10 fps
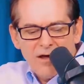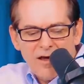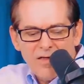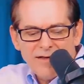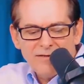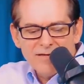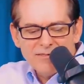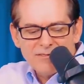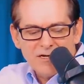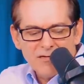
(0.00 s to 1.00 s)
I like
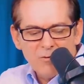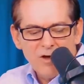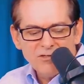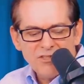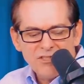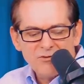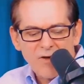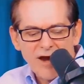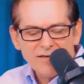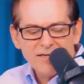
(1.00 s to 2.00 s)
this. Well, she's
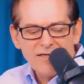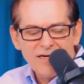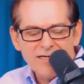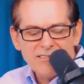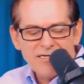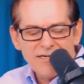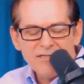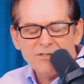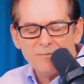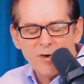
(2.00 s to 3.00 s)
right. The DNC
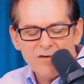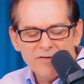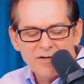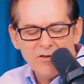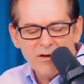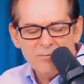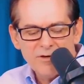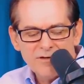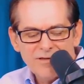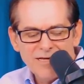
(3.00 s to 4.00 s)
is a private club.
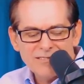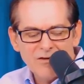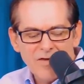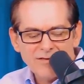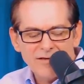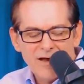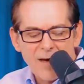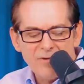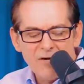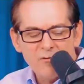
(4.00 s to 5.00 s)
They select the
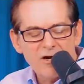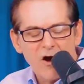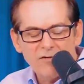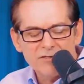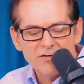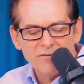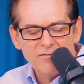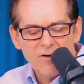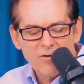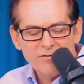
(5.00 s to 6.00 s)
nominee regardless of the
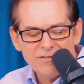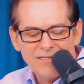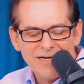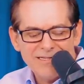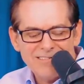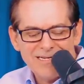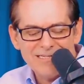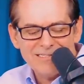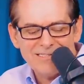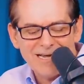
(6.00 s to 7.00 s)
vote. The DNC
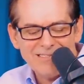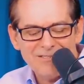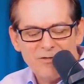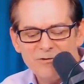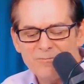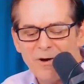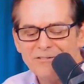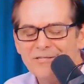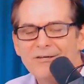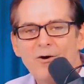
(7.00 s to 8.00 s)
is attested to as
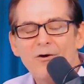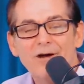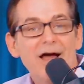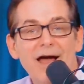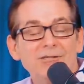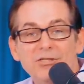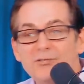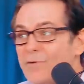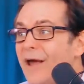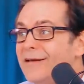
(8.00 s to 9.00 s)
much in court. And
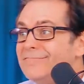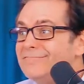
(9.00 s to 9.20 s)
she's right.